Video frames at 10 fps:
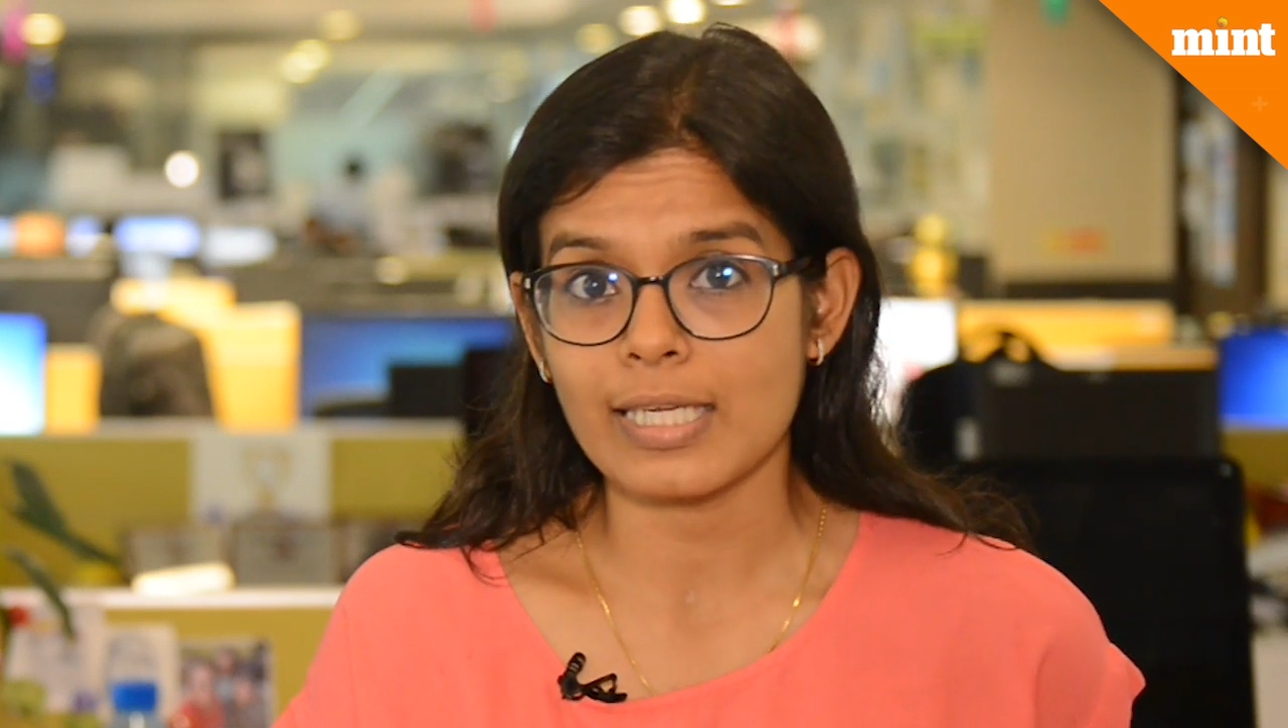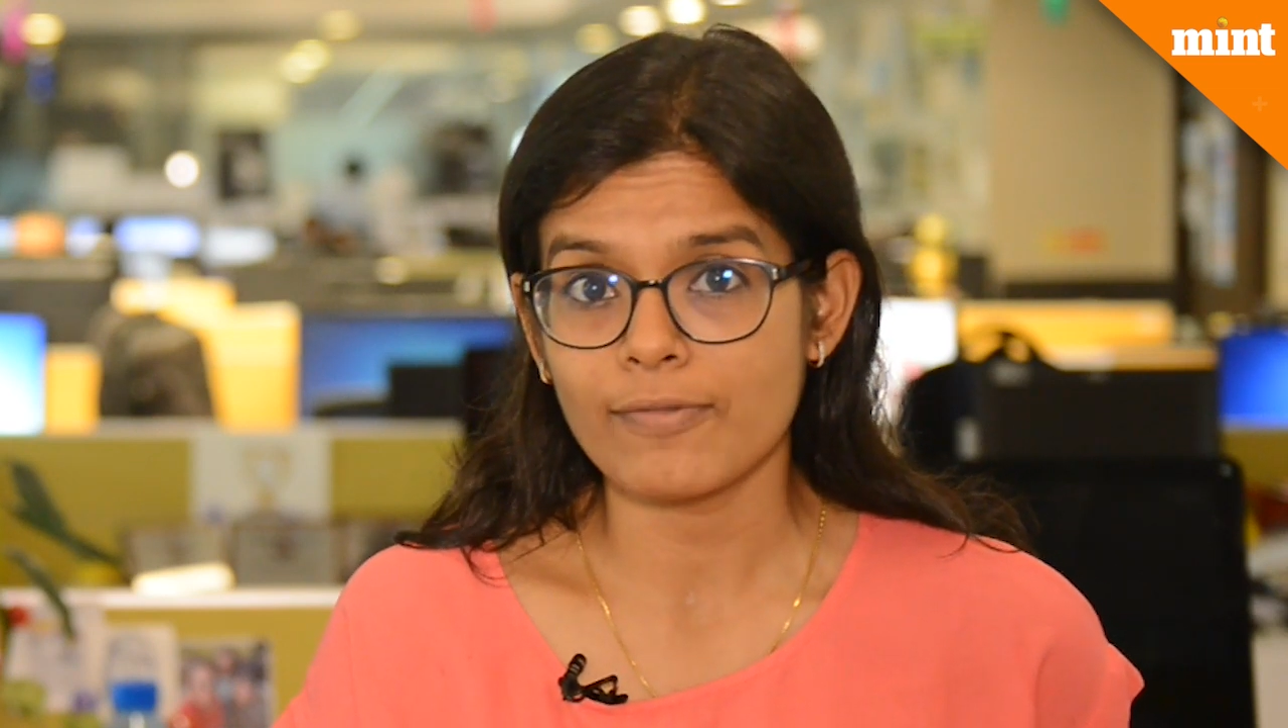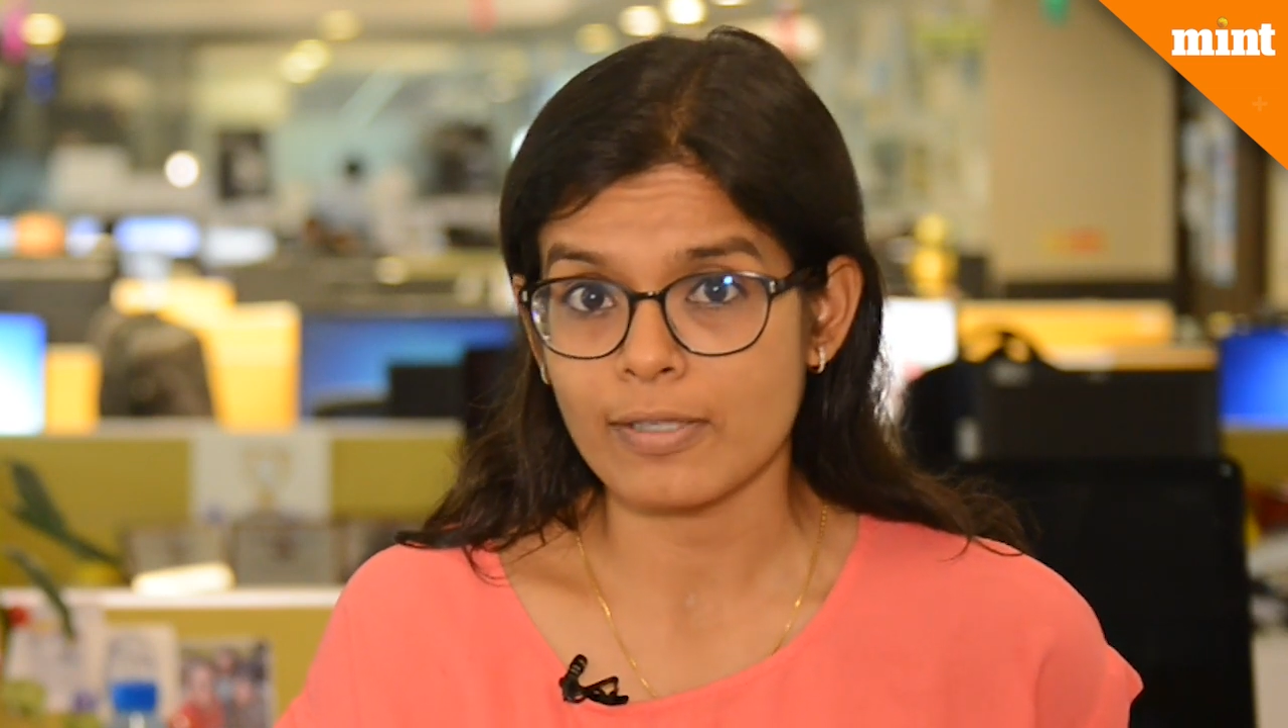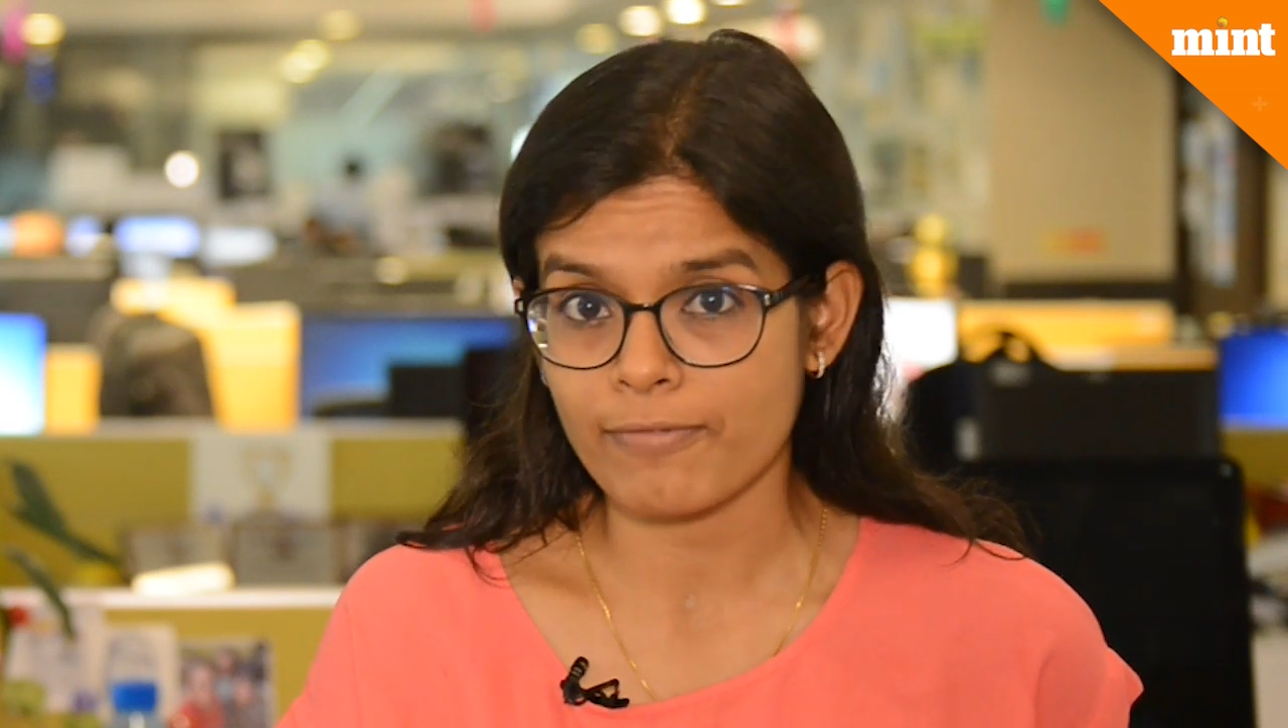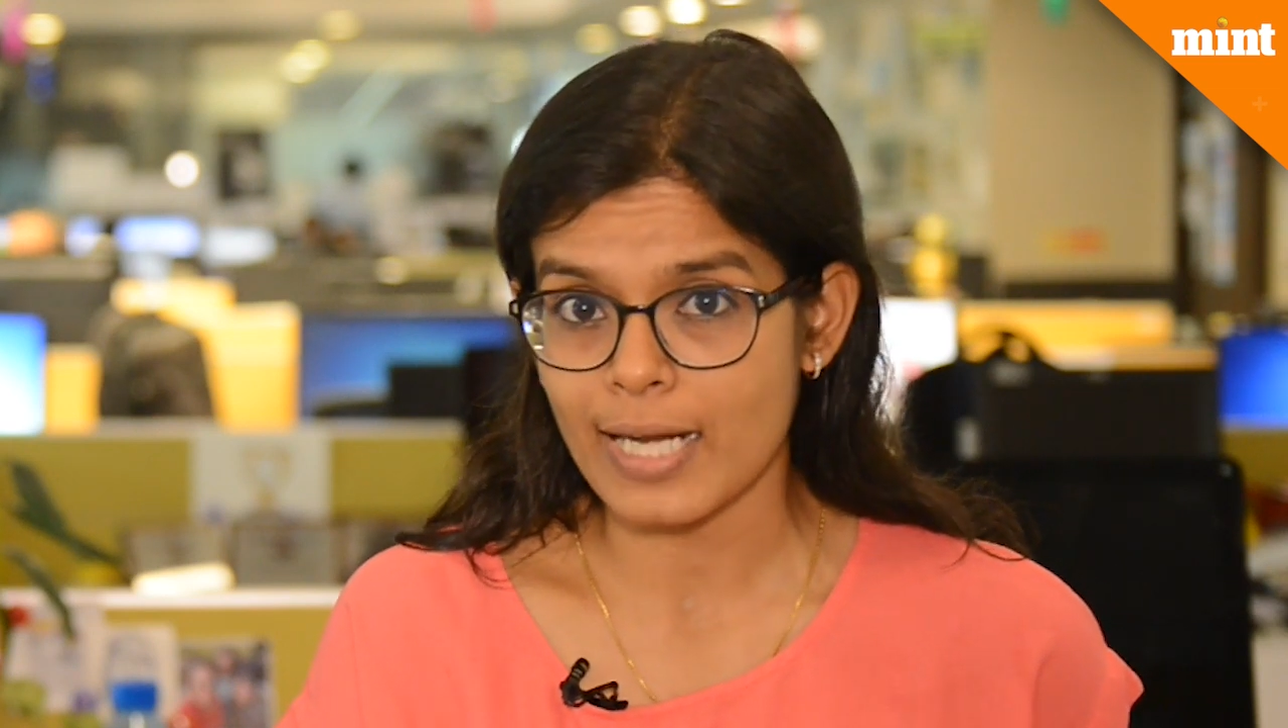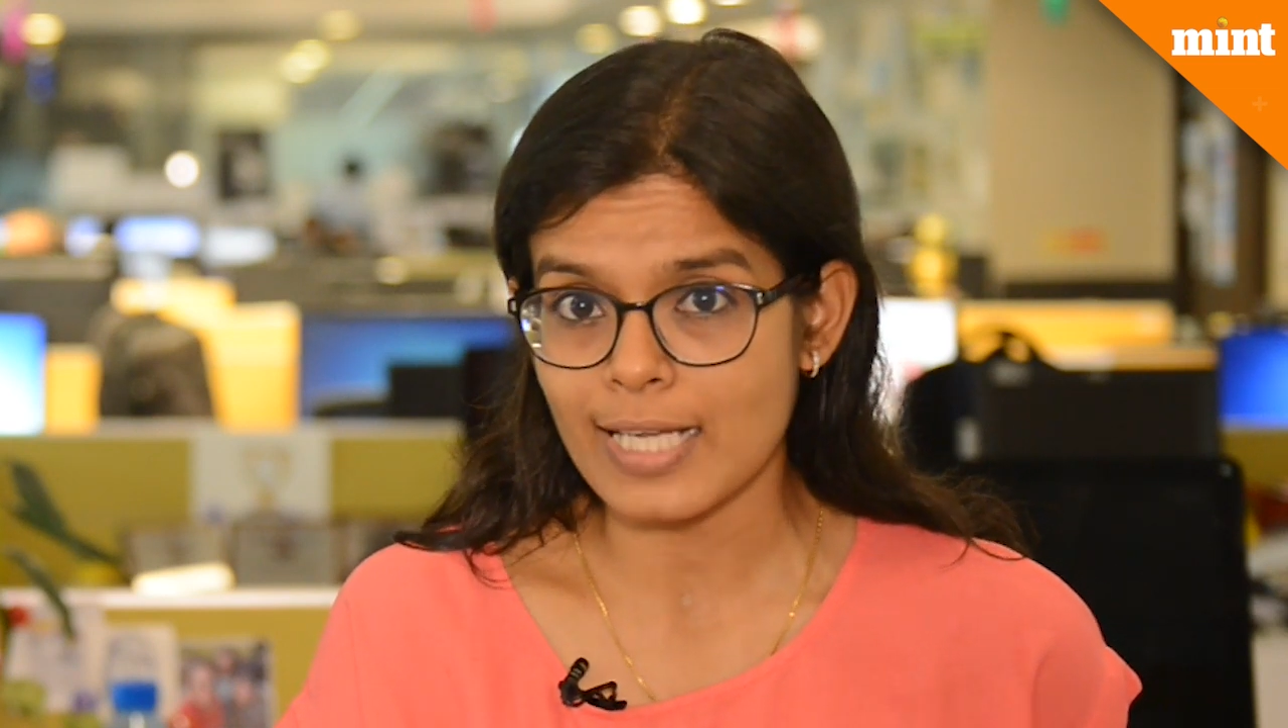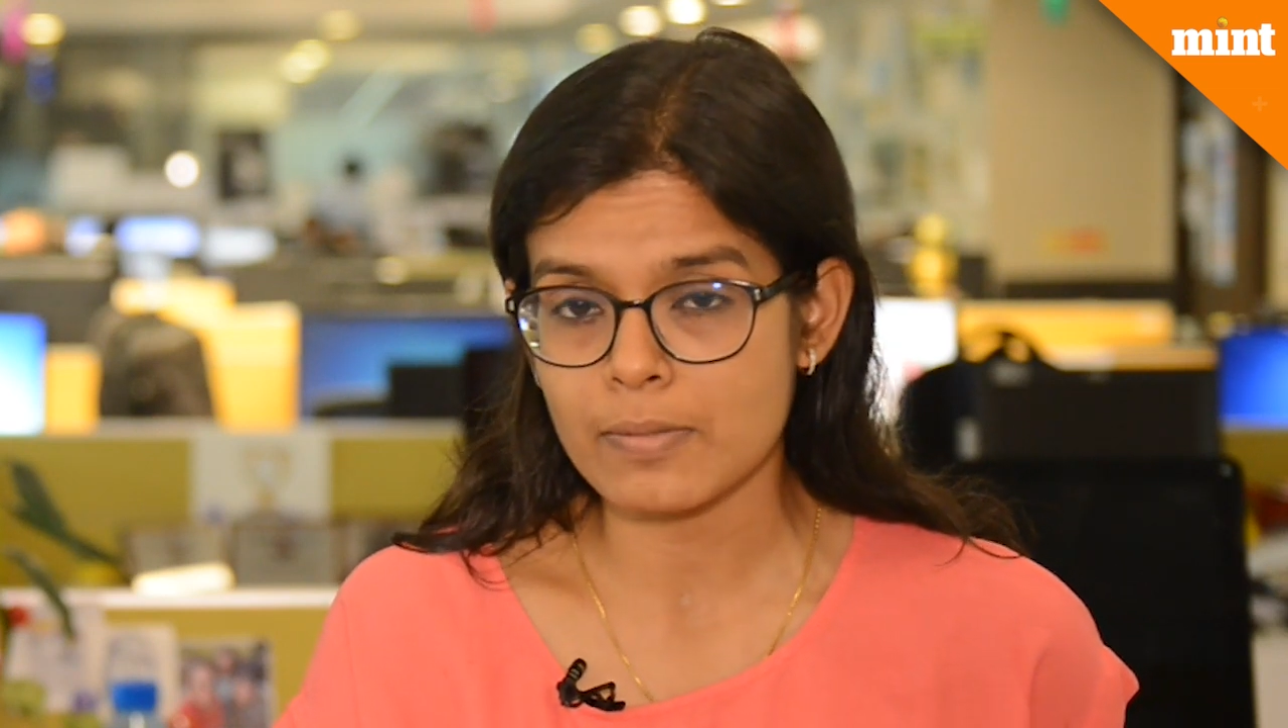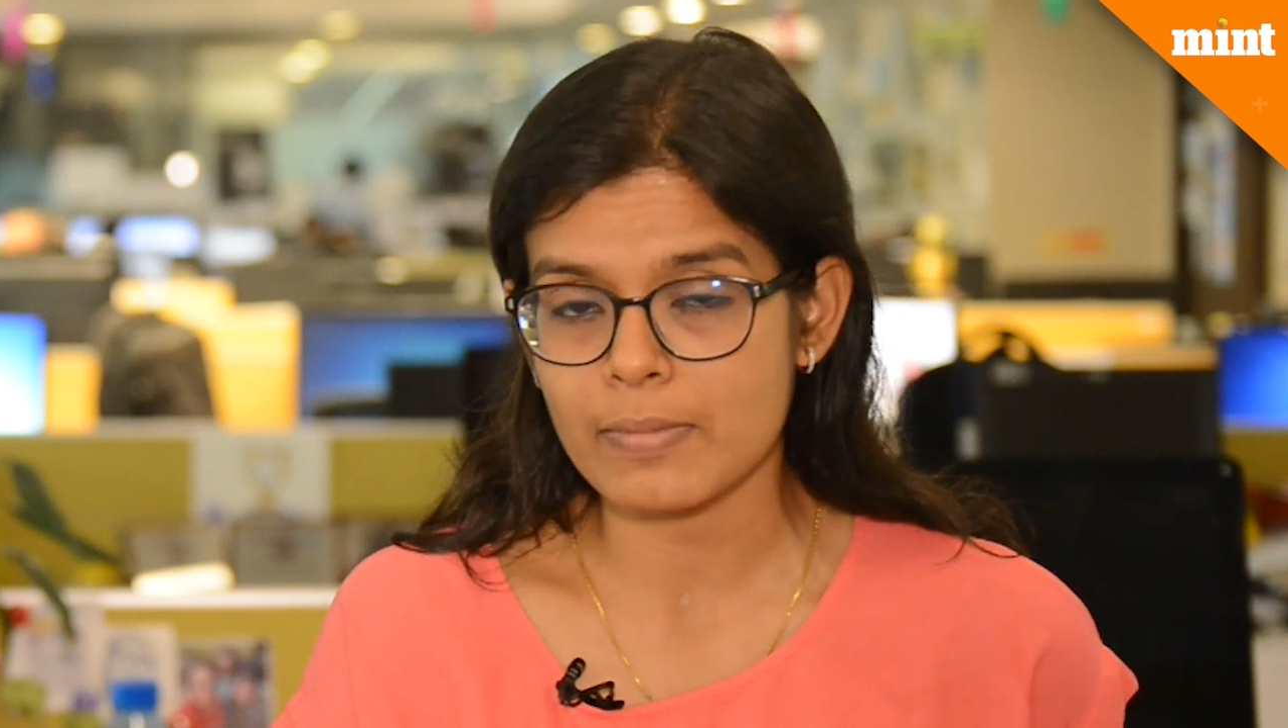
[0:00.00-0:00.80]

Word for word: the Finance